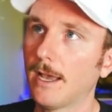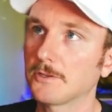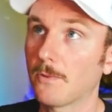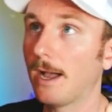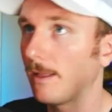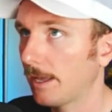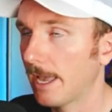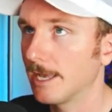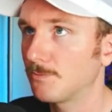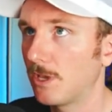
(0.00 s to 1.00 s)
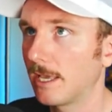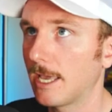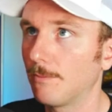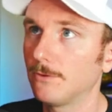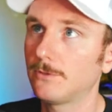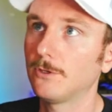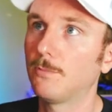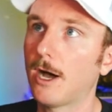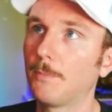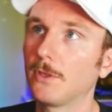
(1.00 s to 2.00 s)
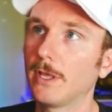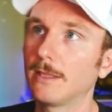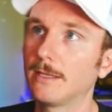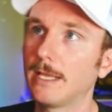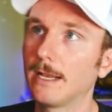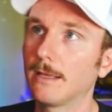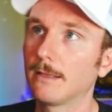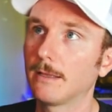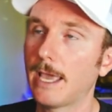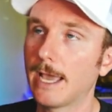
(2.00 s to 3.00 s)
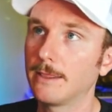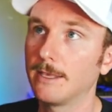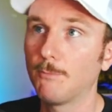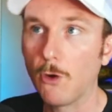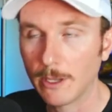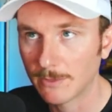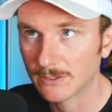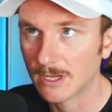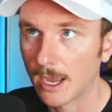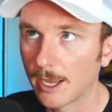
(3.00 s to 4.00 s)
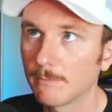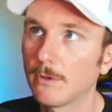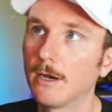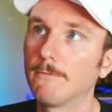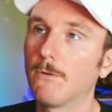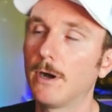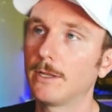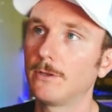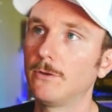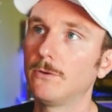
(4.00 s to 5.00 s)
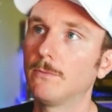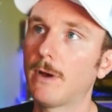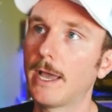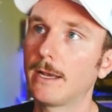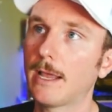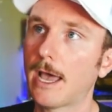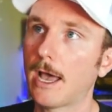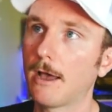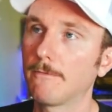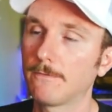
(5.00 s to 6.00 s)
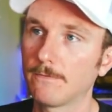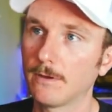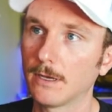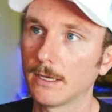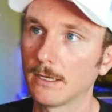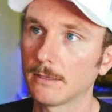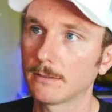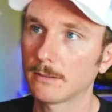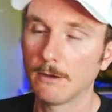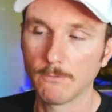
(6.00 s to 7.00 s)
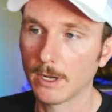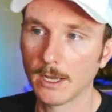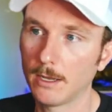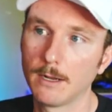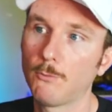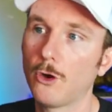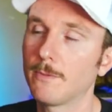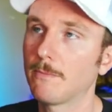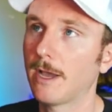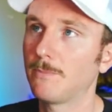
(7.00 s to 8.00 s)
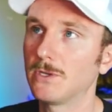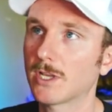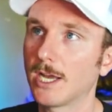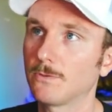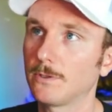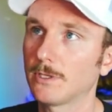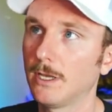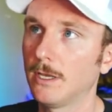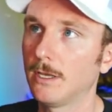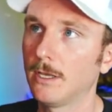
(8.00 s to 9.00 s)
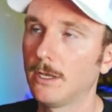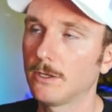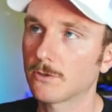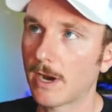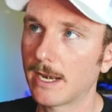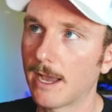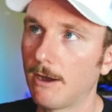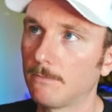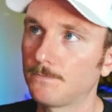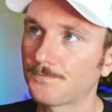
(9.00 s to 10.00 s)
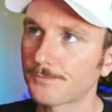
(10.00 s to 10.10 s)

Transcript: as well as being able to populate the data and the appointment time of what you might have, of what an appointment might be scheduled. So right now,